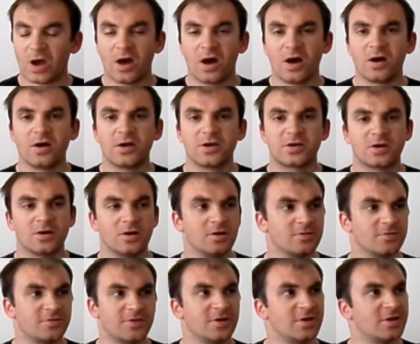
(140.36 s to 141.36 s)
I
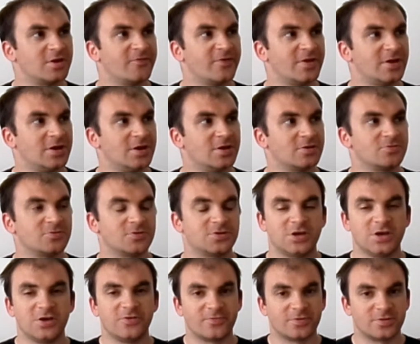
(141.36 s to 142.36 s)
can't think of any other
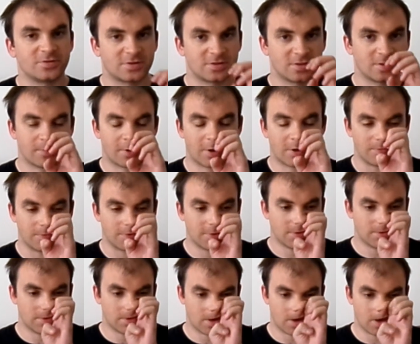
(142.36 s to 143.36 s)
achievements at the
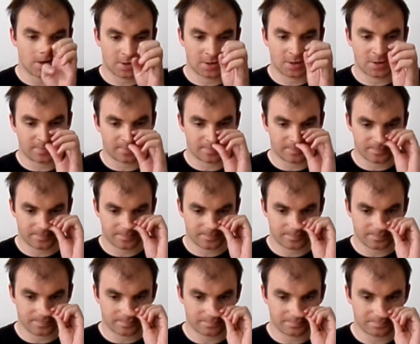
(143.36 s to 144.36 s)
moment,
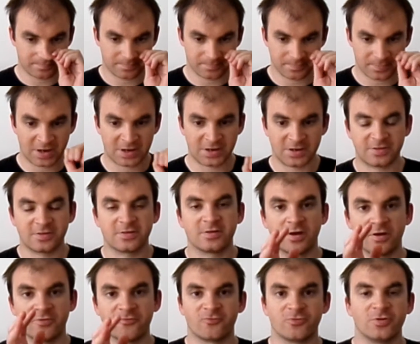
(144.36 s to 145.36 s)
anything
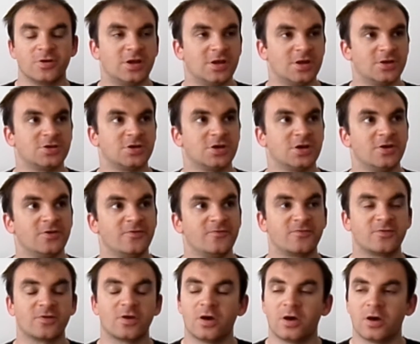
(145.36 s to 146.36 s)
I've really
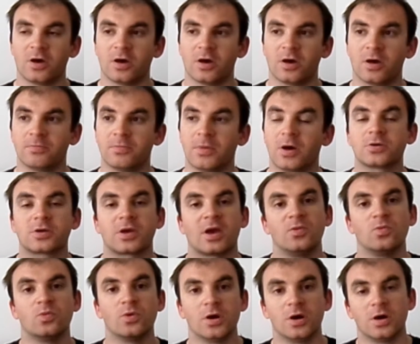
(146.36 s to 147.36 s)
achieved.
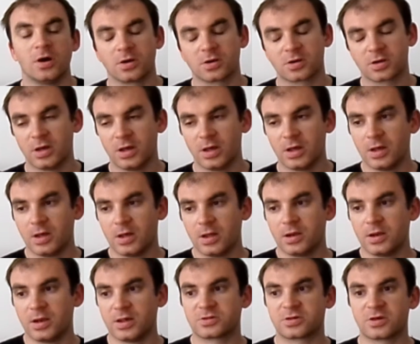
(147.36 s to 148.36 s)
Okay, work.
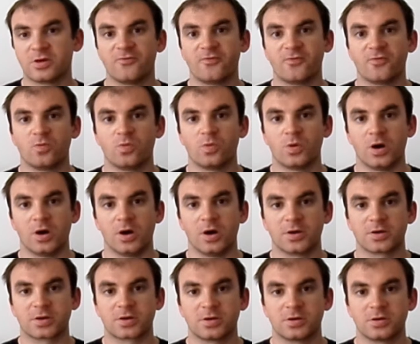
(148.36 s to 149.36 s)
Let's go for
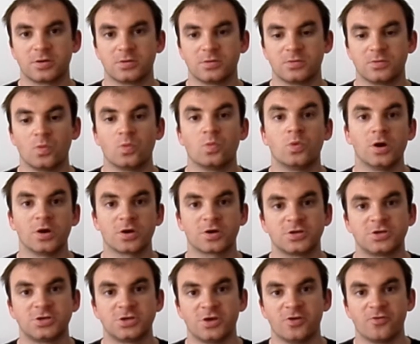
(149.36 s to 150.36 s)
work. Work
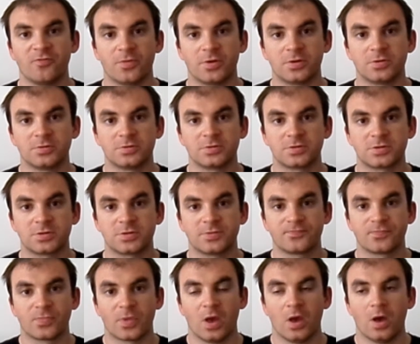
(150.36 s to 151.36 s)
achievements.
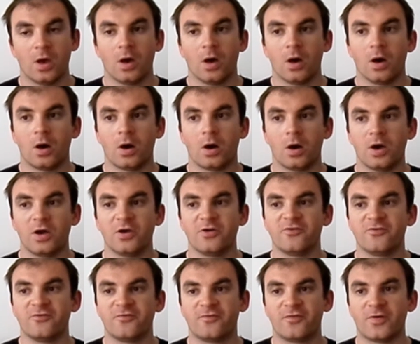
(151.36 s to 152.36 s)

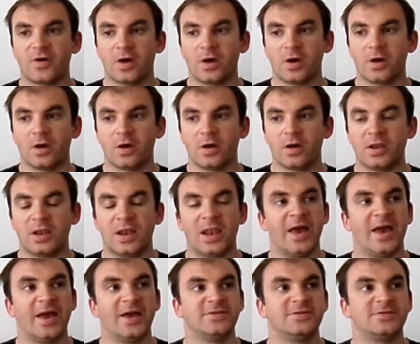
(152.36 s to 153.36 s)
I've
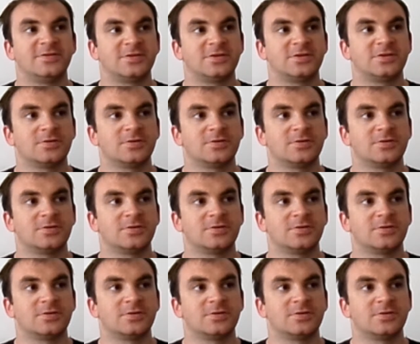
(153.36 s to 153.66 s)
led